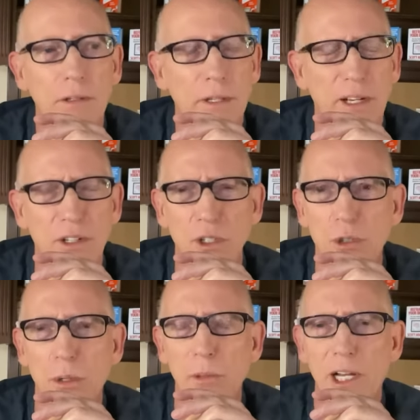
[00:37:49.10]
that
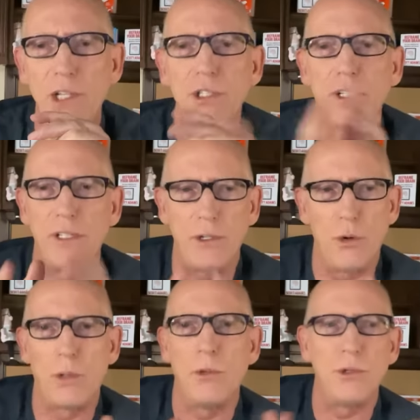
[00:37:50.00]
discrimination in
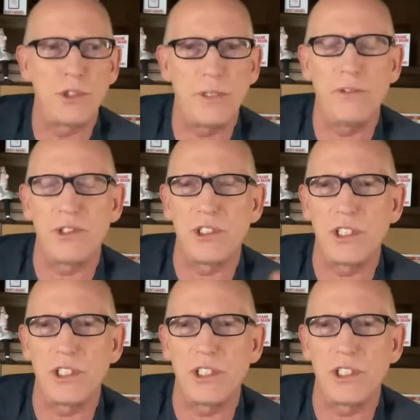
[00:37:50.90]
normal civil